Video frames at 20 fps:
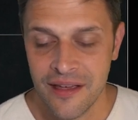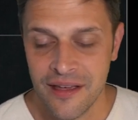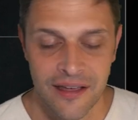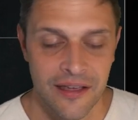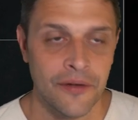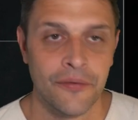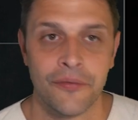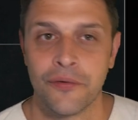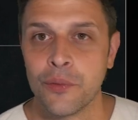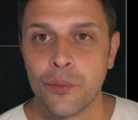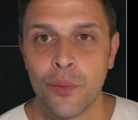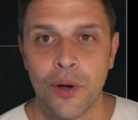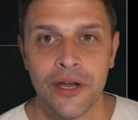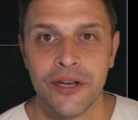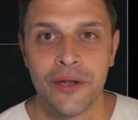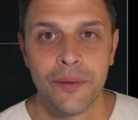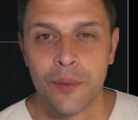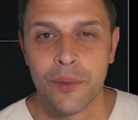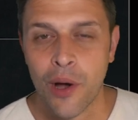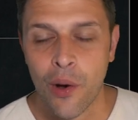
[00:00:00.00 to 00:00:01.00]
if we wind
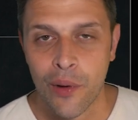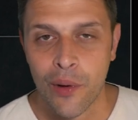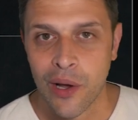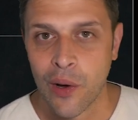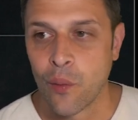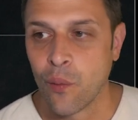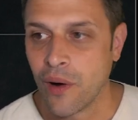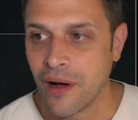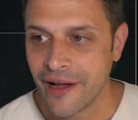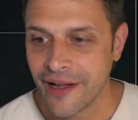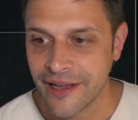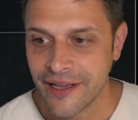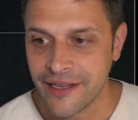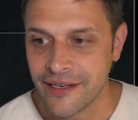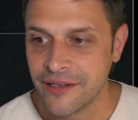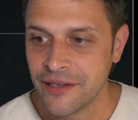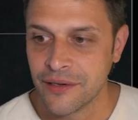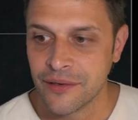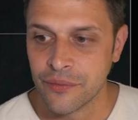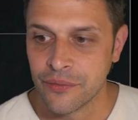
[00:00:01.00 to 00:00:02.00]
up going
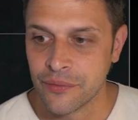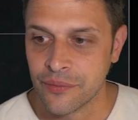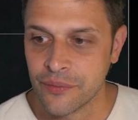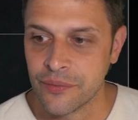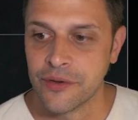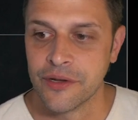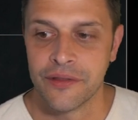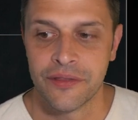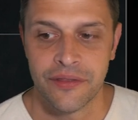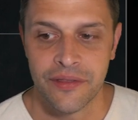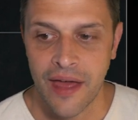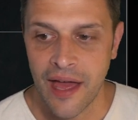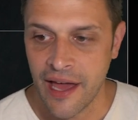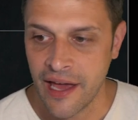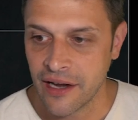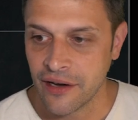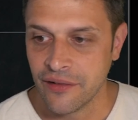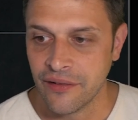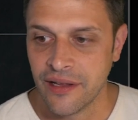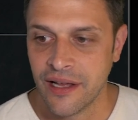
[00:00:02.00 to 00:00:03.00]
wide with
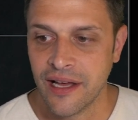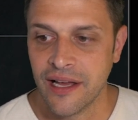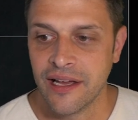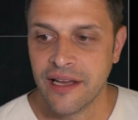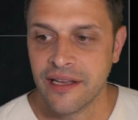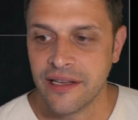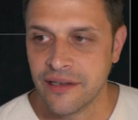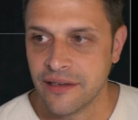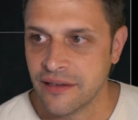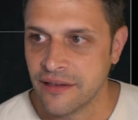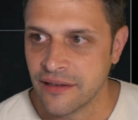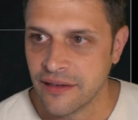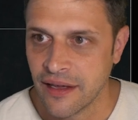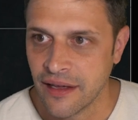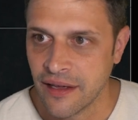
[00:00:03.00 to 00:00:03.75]
Adeline,